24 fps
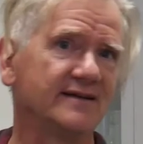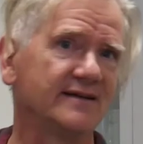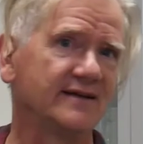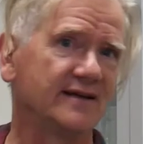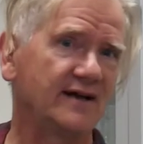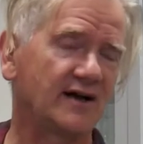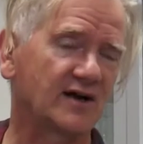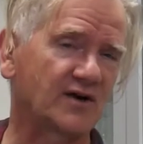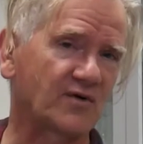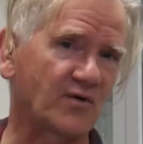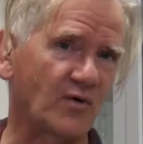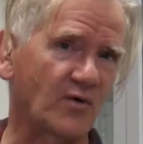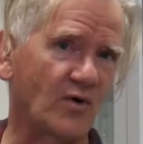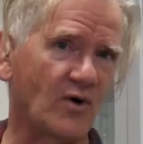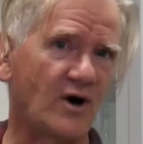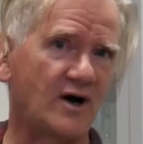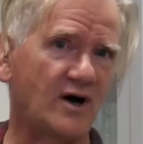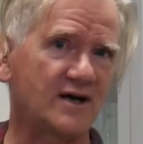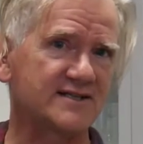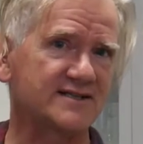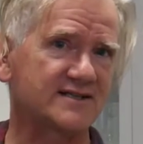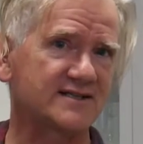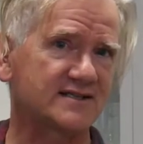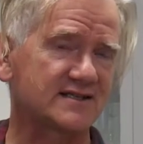
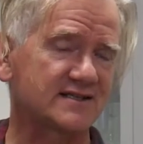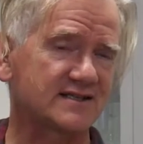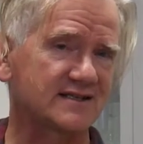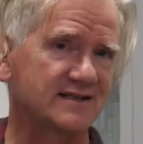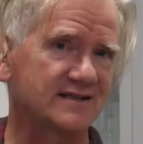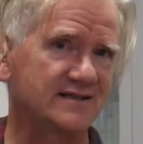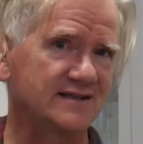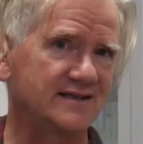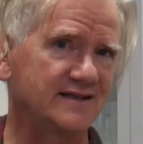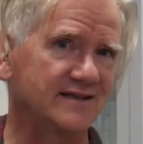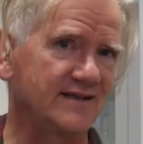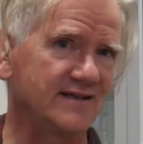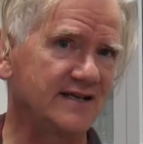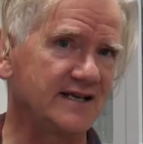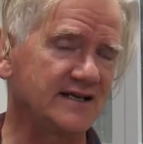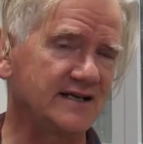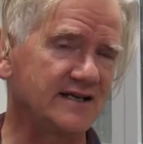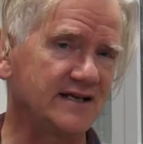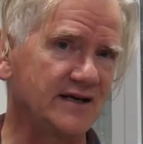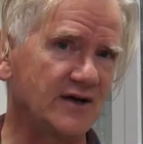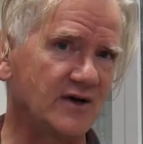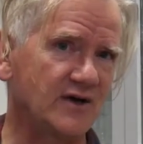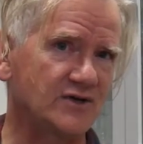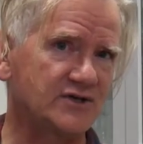across the
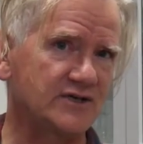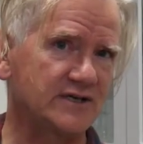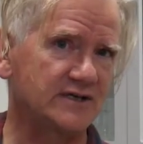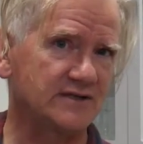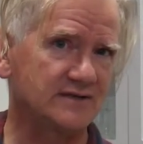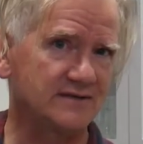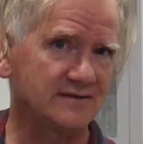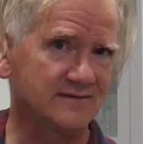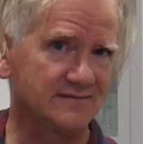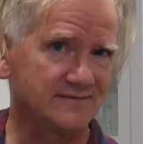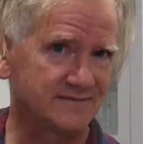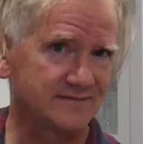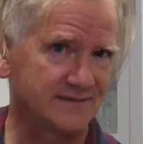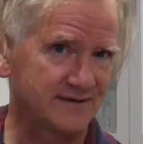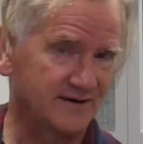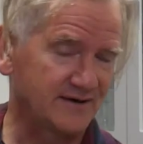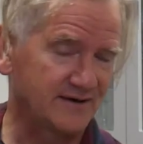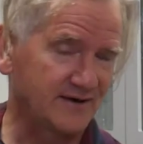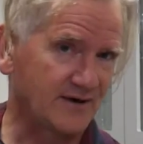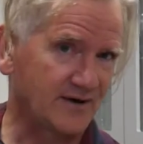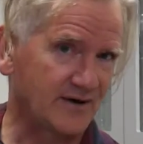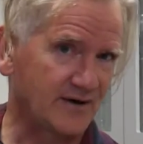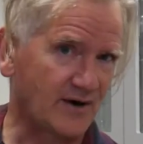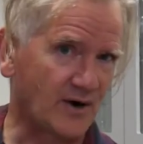Indian Ocean,
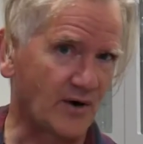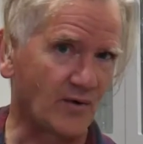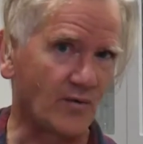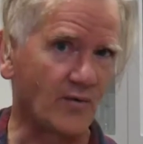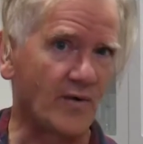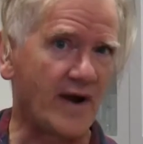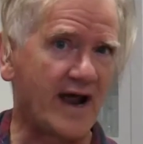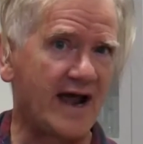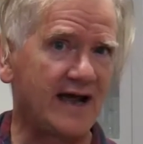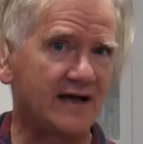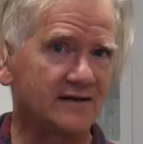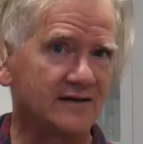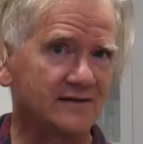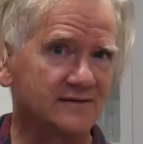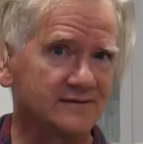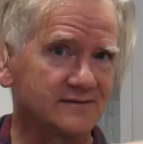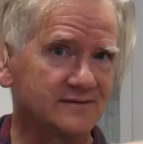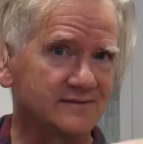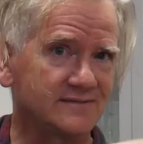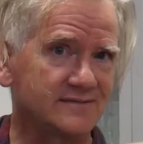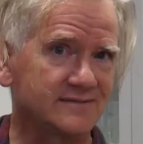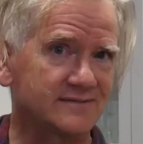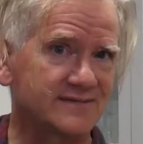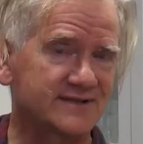
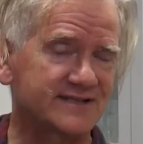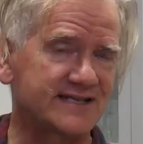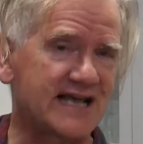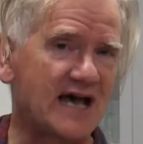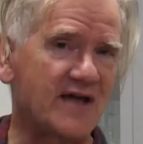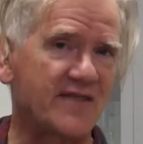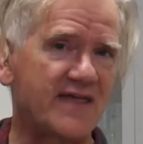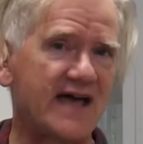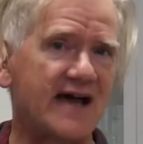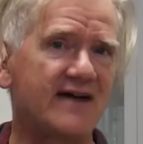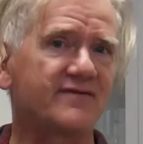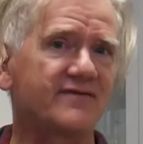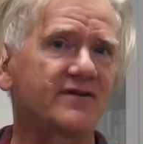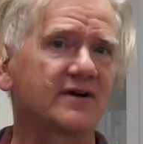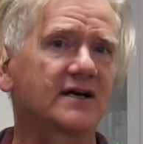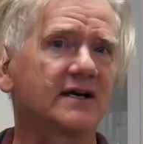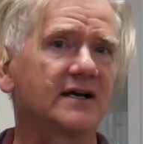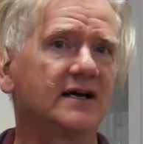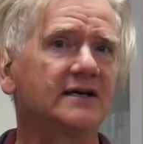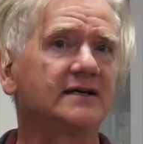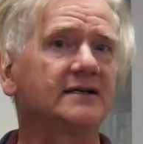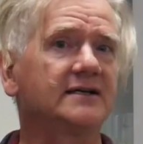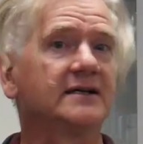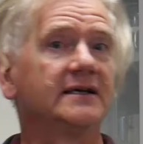around South
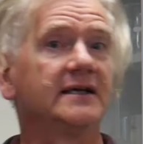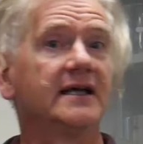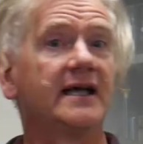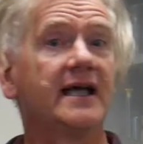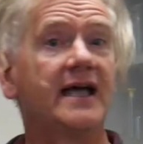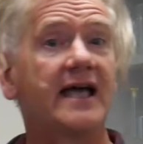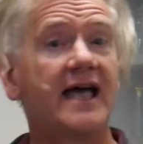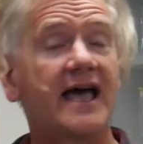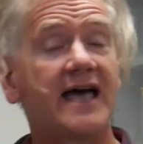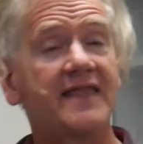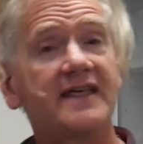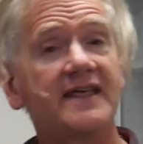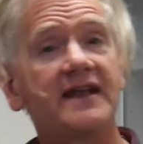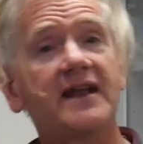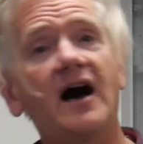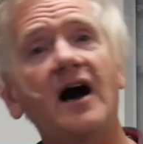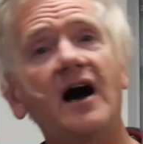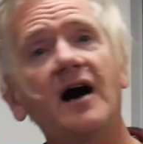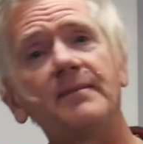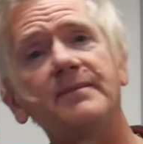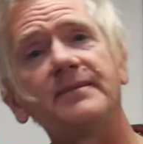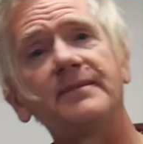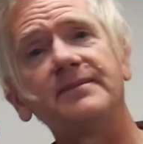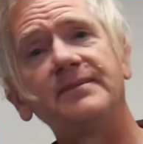Africa, and then
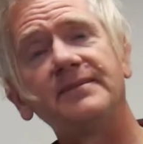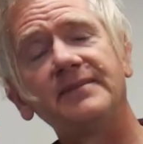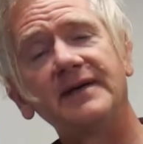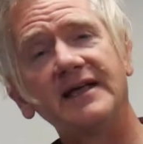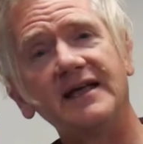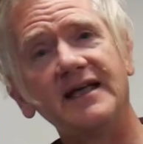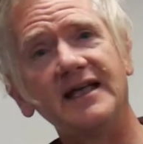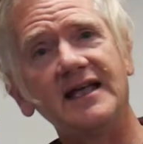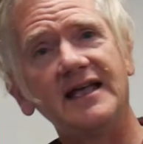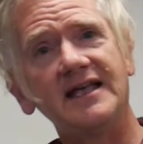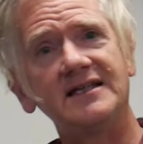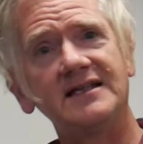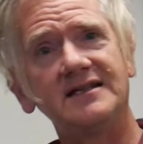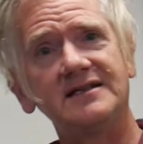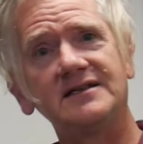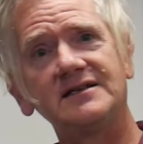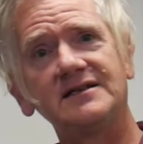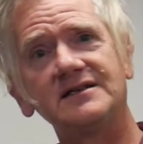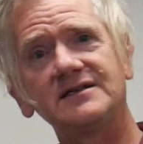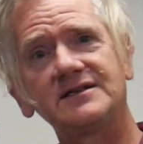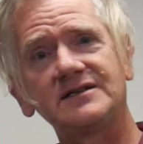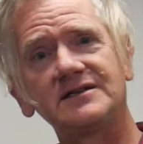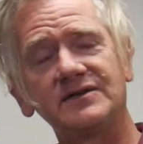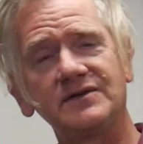up
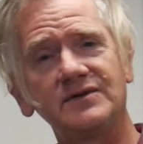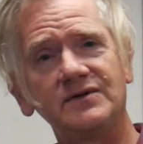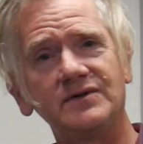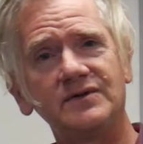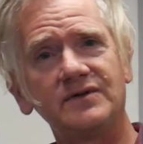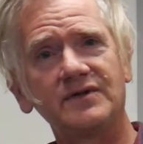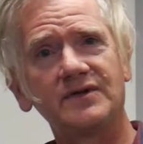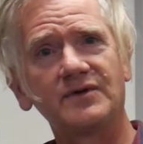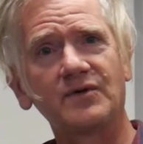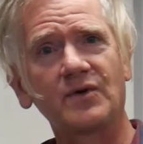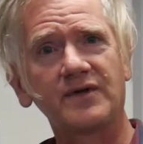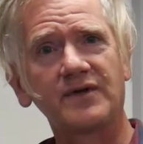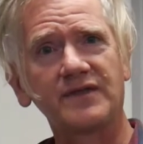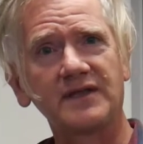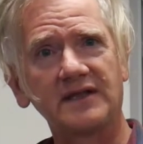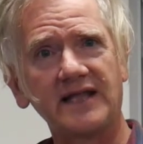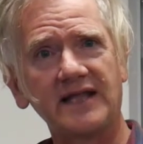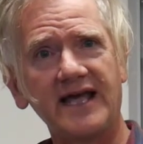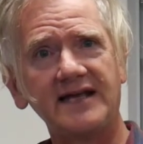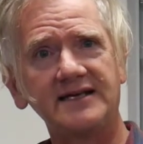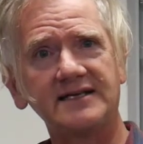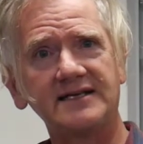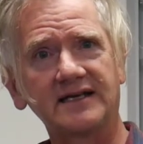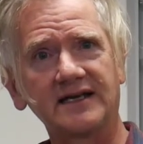into the North
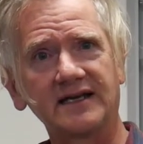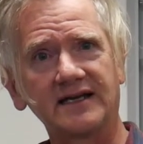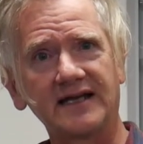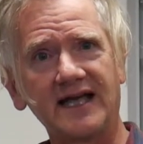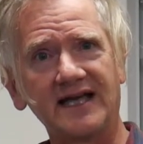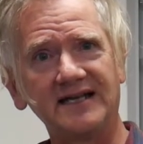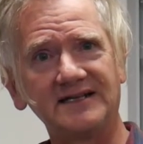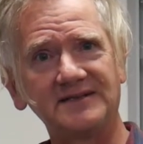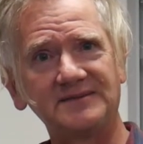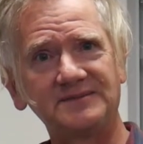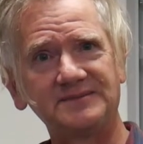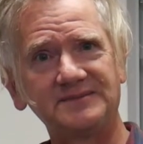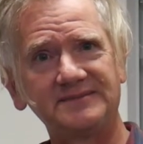Atlantic again.